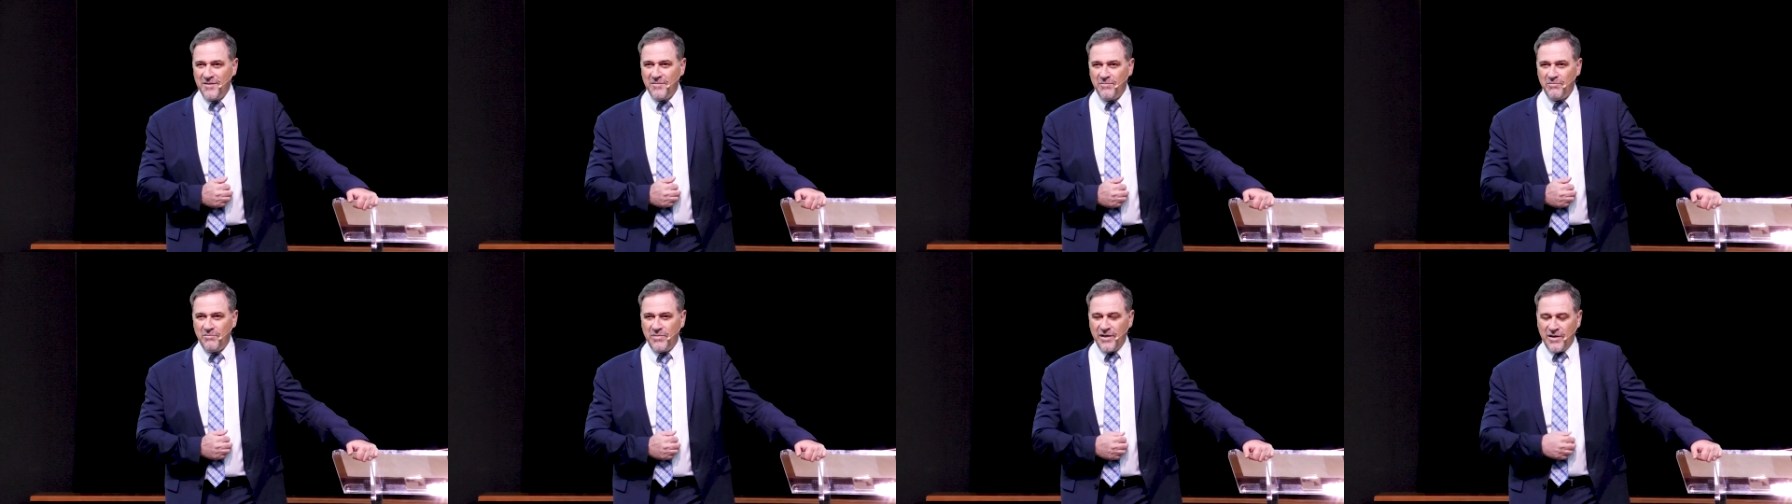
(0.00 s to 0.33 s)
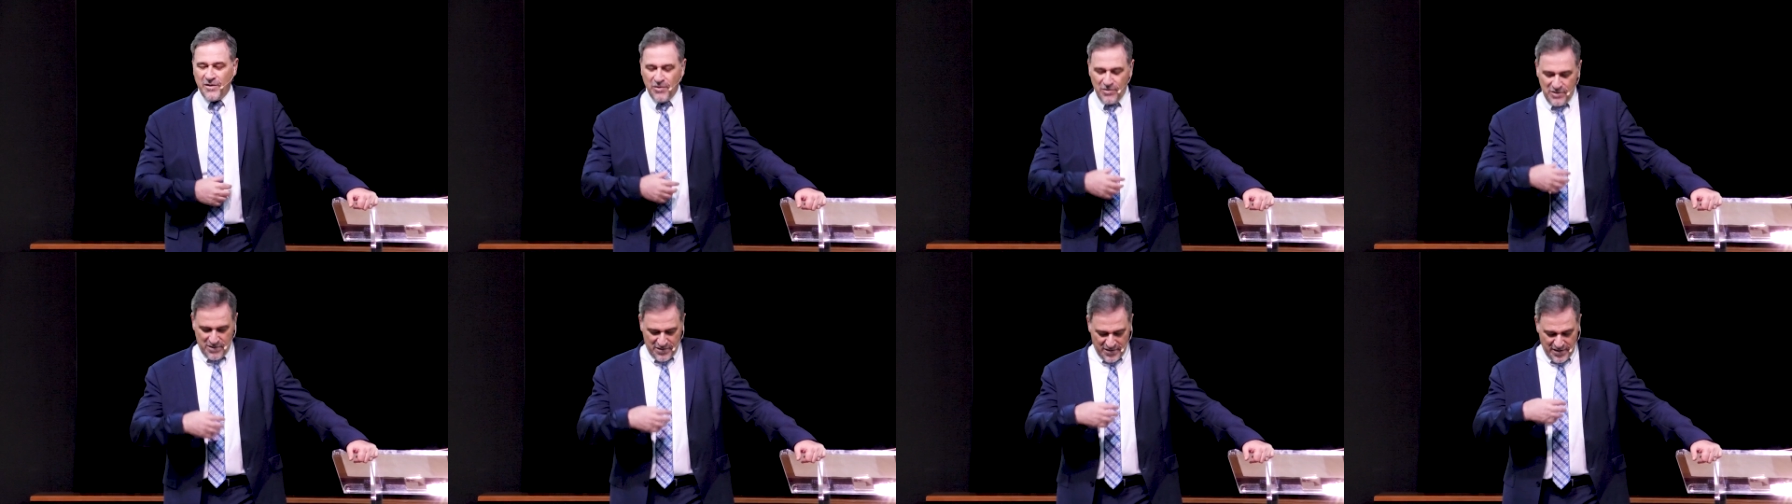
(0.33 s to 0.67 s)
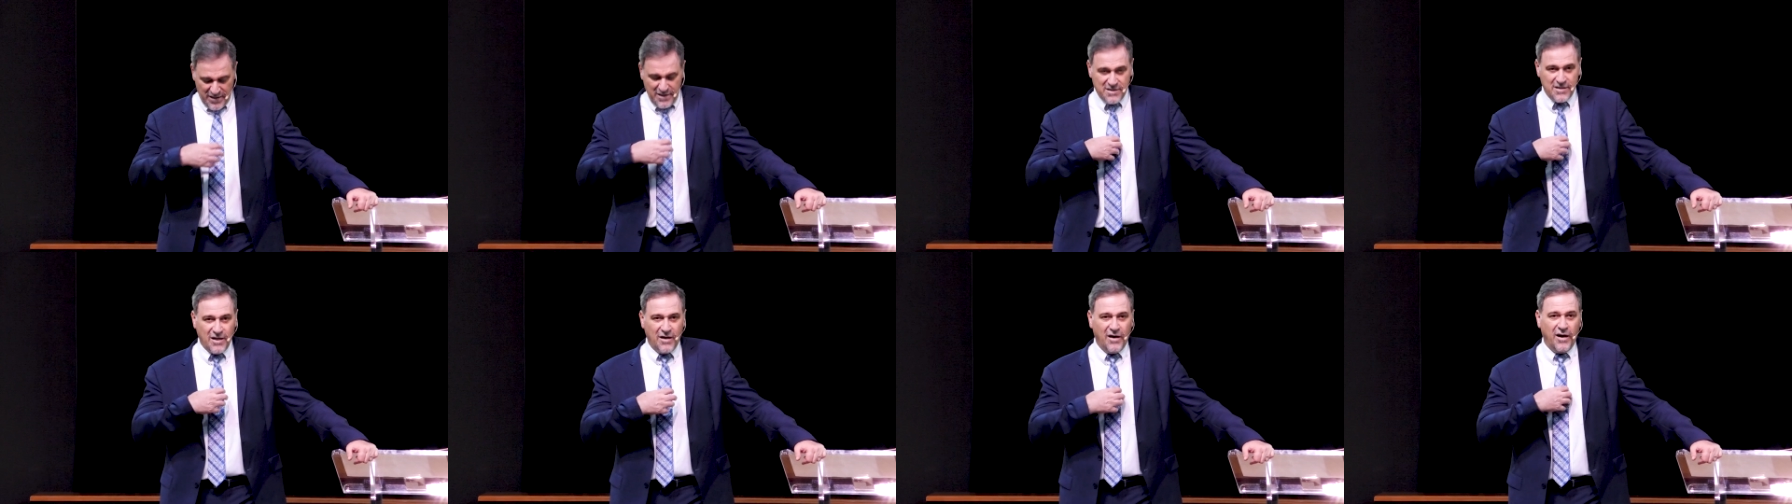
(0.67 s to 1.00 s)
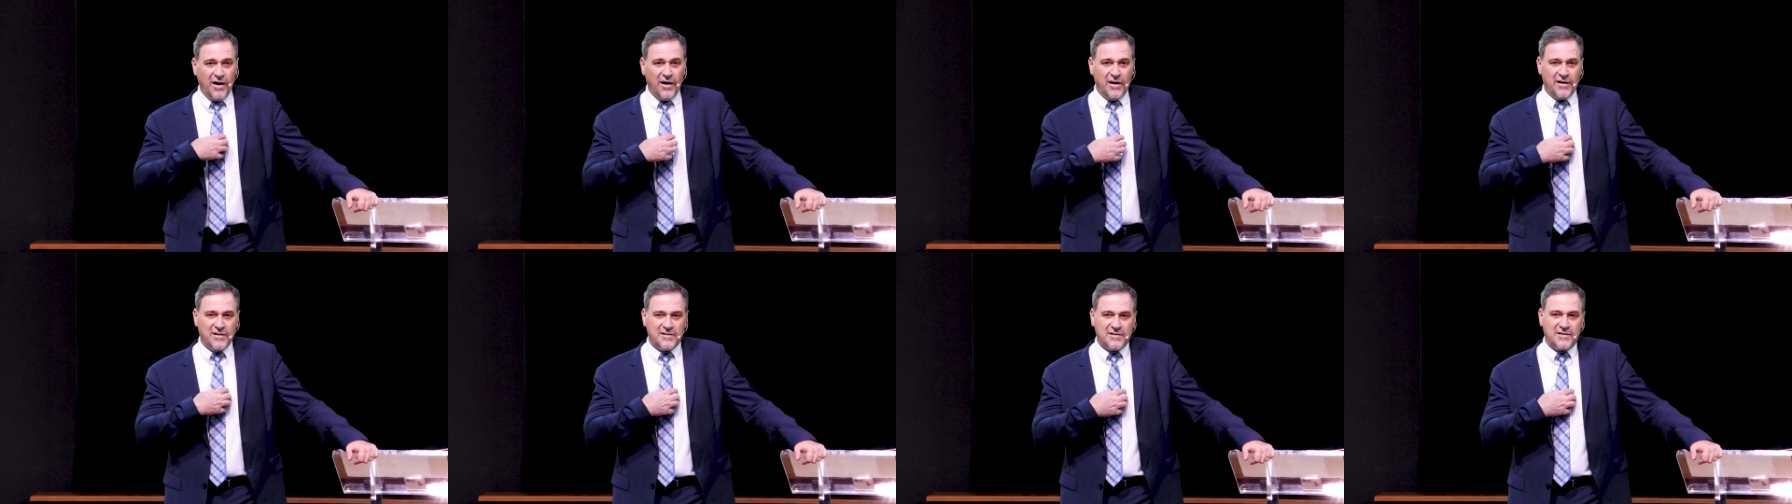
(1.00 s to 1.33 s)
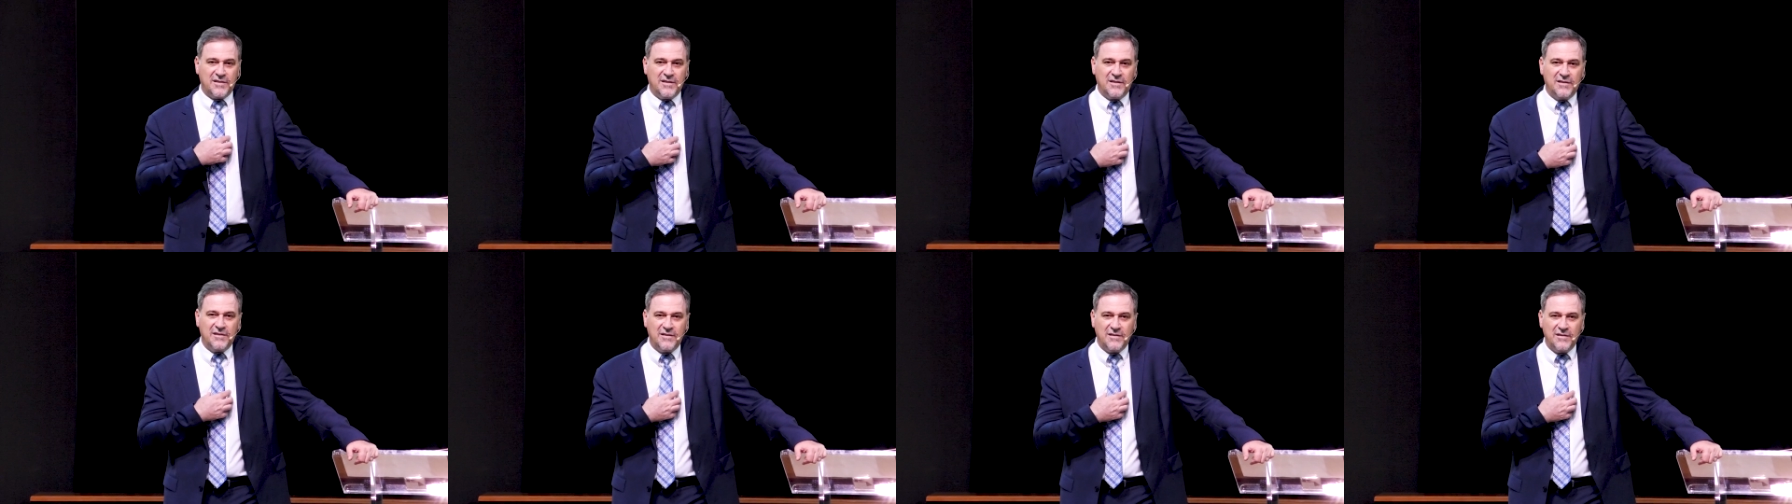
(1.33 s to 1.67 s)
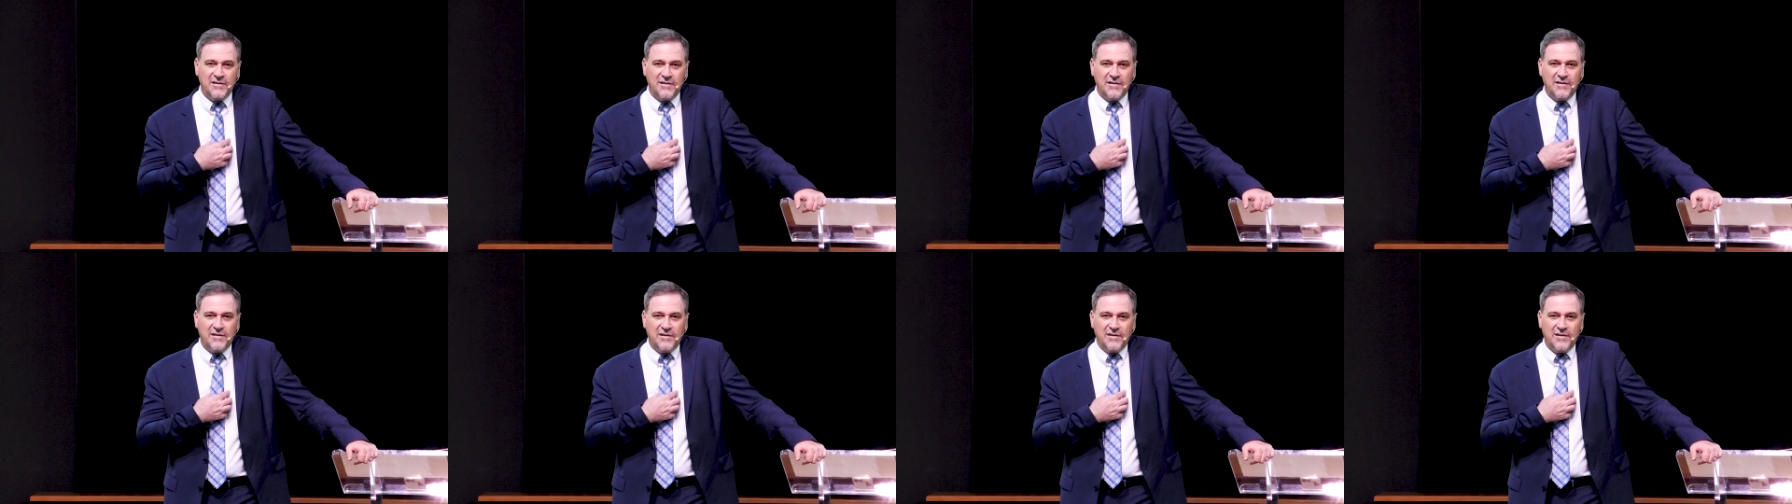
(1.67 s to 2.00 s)
Because this heart
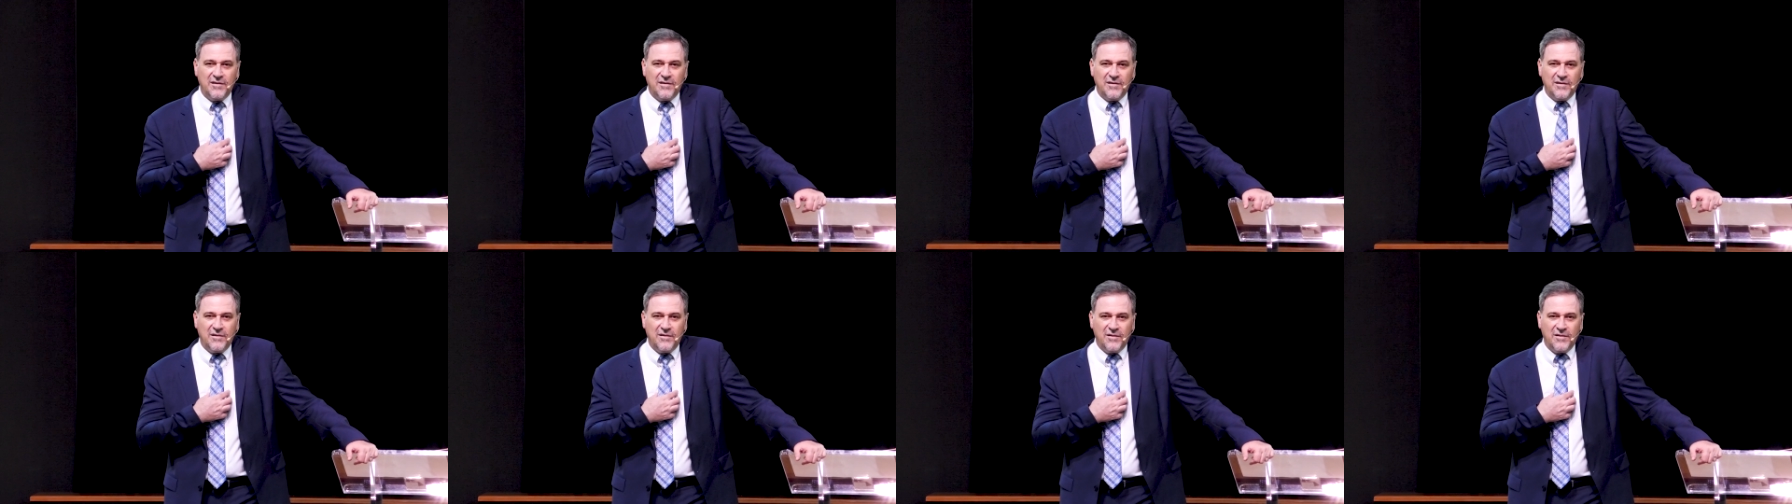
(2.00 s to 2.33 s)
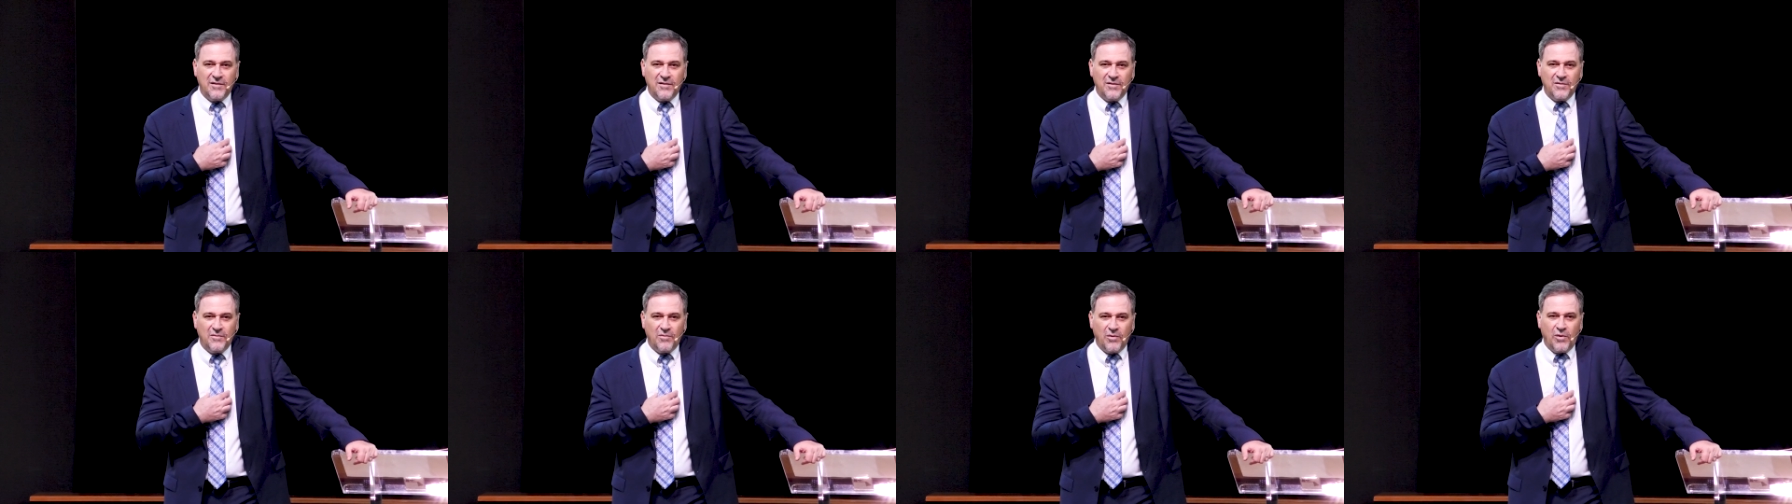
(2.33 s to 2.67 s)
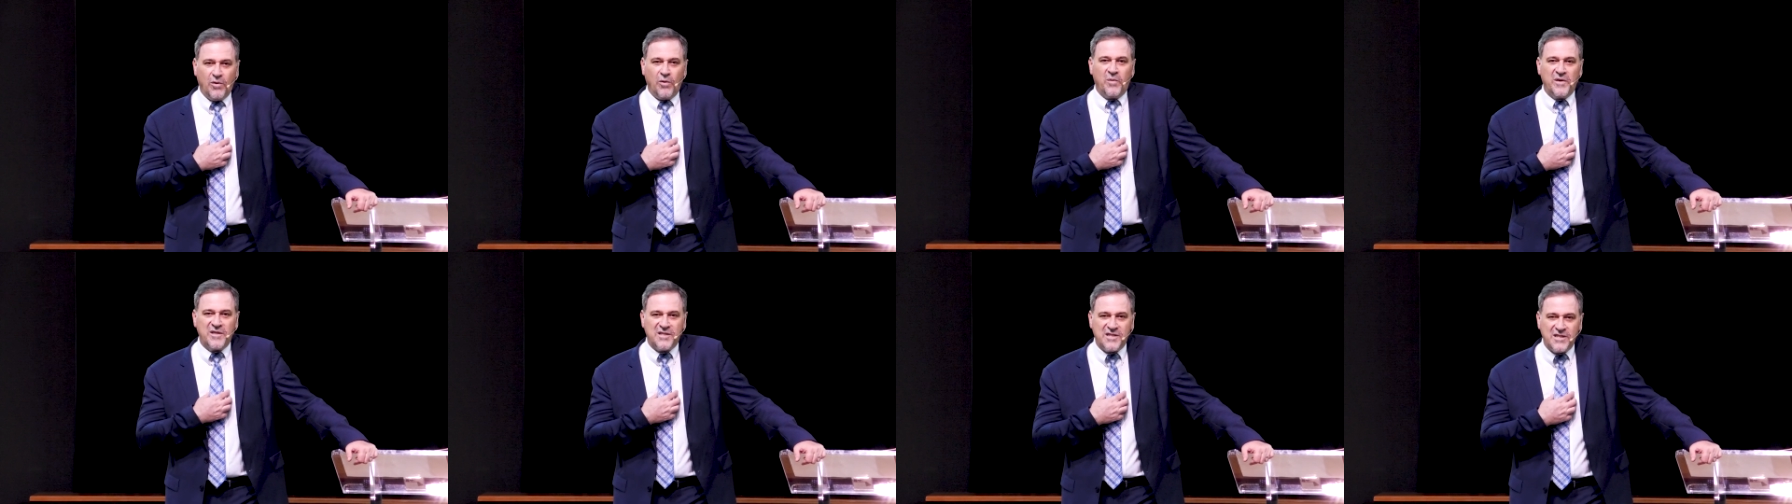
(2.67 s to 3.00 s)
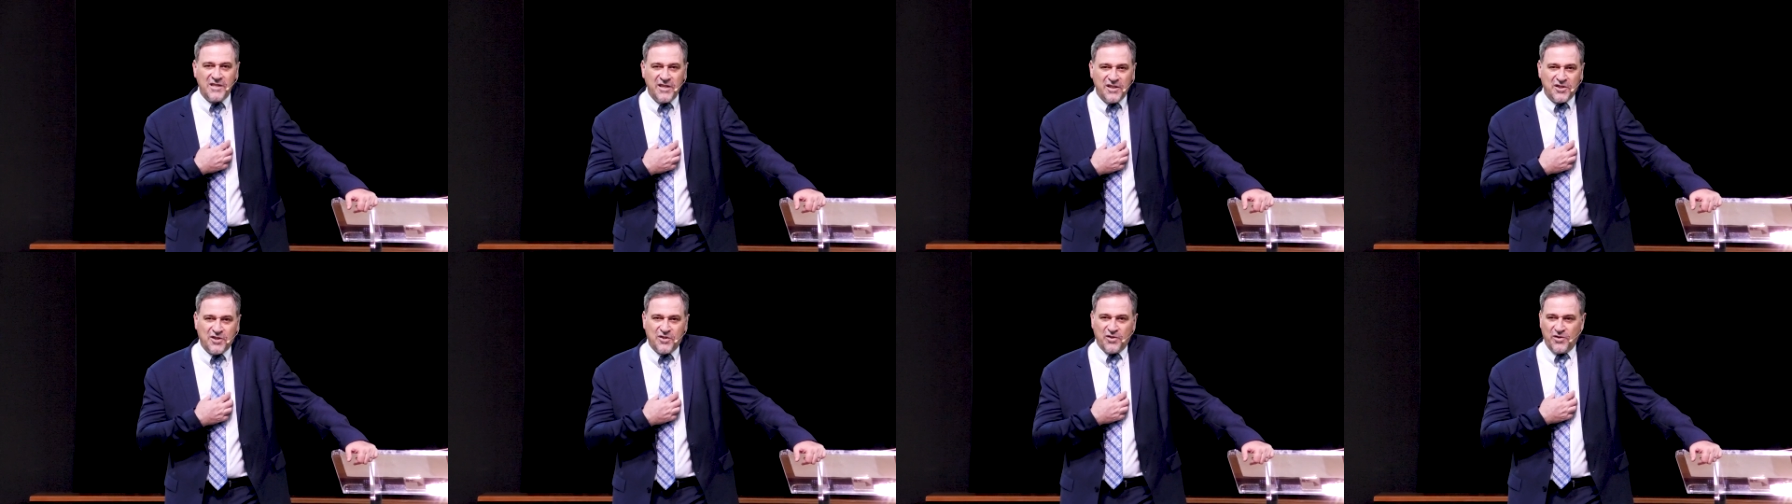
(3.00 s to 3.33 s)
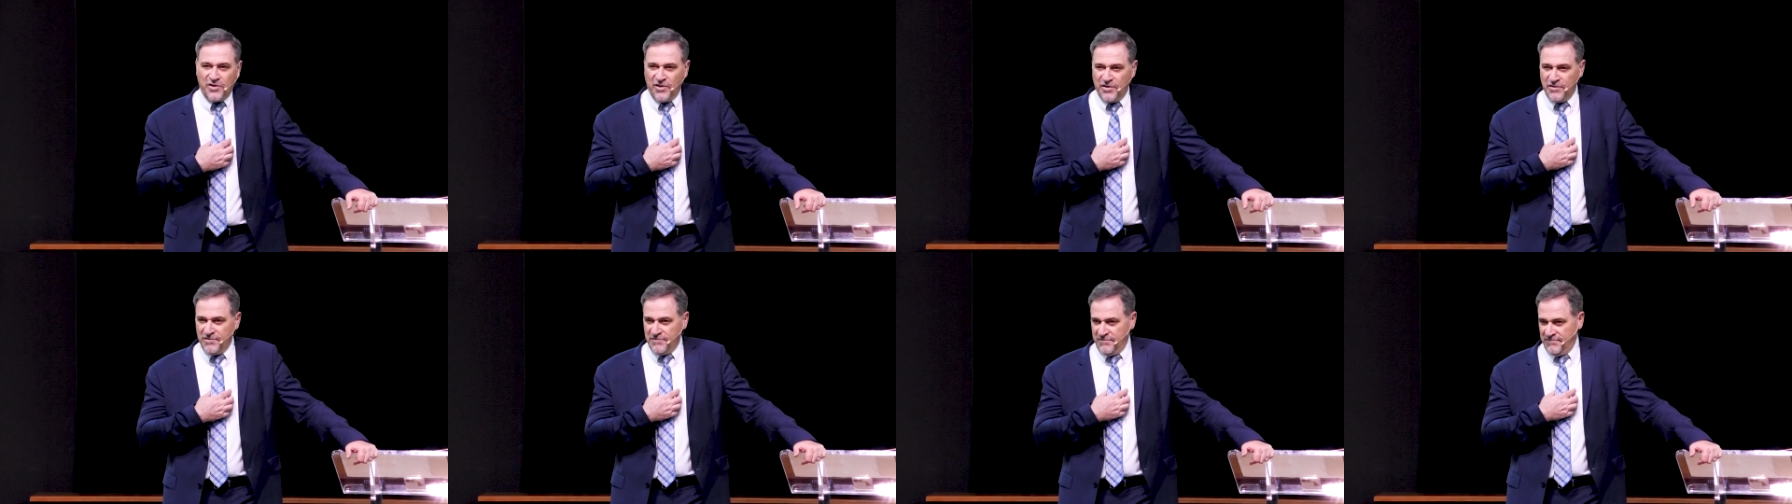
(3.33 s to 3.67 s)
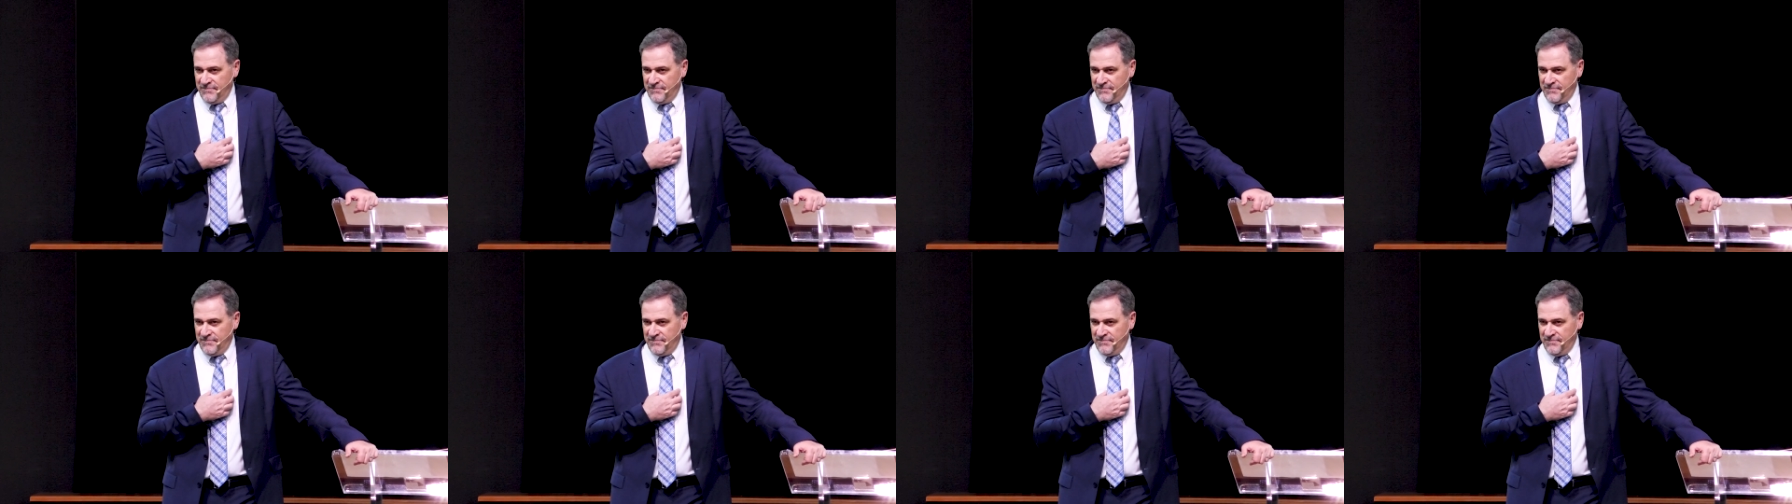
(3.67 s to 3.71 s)
will always snitch on you.